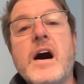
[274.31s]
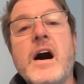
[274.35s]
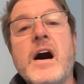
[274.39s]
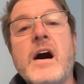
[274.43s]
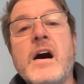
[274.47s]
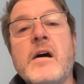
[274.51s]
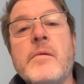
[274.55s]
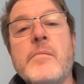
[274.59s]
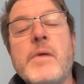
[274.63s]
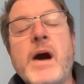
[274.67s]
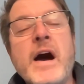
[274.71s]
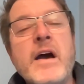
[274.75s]

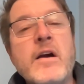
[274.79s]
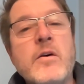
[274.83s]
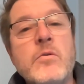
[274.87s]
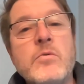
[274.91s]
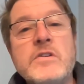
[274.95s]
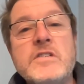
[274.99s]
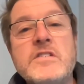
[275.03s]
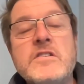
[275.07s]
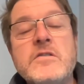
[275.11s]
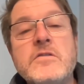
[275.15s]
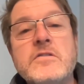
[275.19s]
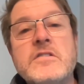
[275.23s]
Um, I
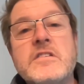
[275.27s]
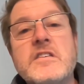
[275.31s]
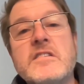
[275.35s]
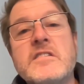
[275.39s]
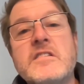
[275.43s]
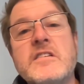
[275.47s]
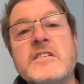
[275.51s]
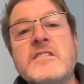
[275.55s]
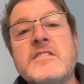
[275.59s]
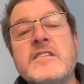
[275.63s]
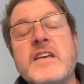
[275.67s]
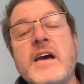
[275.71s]
always use
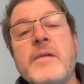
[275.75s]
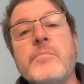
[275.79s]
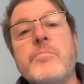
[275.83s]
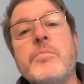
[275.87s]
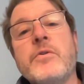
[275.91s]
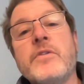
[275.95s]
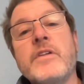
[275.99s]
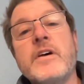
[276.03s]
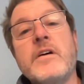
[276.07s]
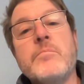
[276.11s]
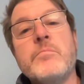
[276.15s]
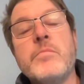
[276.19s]
this
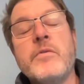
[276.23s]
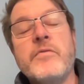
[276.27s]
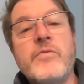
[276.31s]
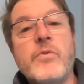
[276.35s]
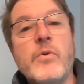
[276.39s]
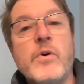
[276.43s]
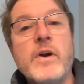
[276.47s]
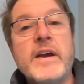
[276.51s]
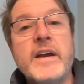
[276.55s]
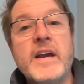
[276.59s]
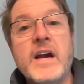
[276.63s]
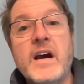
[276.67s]
example that
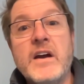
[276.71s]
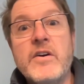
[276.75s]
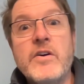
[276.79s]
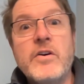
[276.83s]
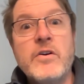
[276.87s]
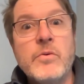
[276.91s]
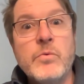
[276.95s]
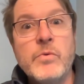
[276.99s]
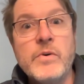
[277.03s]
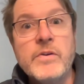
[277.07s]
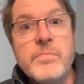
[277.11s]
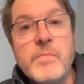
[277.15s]
before I got
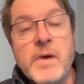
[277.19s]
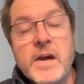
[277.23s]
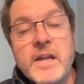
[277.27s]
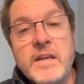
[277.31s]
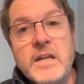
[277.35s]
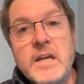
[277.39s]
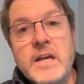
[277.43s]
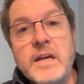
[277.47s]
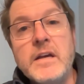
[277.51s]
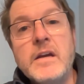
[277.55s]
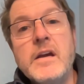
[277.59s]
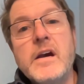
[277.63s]
hurt with my
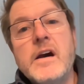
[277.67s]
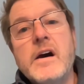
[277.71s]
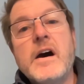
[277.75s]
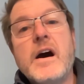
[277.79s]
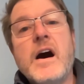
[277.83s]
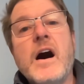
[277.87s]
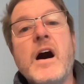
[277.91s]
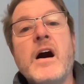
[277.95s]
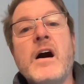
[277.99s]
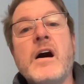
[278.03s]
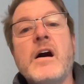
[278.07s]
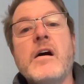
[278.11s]
knee,
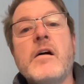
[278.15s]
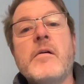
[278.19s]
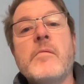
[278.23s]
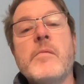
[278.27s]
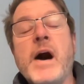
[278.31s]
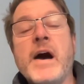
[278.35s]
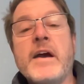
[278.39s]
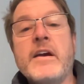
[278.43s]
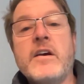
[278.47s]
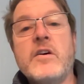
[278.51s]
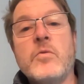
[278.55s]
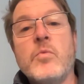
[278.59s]
um,
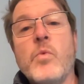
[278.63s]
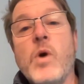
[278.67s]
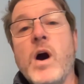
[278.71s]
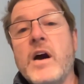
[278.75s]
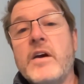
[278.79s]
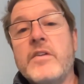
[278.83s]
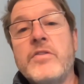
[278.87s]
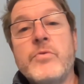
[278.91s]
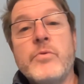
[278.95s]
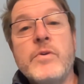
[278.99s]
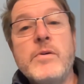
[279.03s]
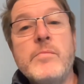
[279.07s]
I could
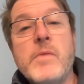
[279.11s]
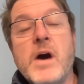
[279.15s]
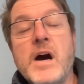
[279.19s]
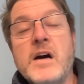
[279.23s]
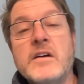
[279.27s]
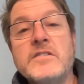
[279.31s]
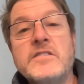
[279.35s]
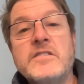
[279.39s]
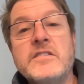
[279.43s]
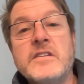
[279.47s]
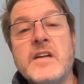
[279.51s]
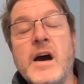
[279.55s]
walk three
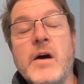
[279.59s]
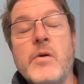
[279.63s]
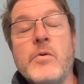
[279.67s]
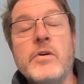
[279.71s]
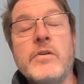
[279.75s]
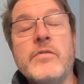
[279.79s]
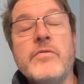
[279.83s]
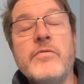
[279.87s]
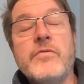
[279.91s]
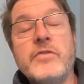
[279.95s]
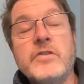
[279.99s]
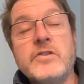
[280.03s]
miles an
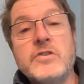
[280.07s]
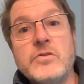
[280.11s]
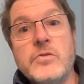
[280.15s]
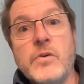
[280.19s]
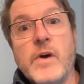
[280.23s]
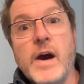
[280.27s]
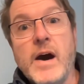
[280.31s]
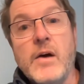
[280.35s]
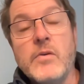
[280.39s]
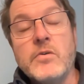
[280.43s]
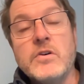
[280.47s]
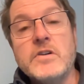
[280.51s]
hour for two
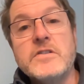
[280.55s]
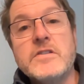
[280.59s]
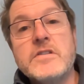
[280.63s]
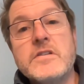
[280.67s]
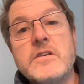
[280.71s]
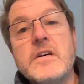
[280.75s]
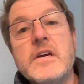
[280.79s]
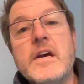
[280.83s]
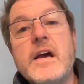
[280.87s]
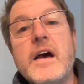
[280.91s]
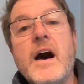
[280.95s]
hours.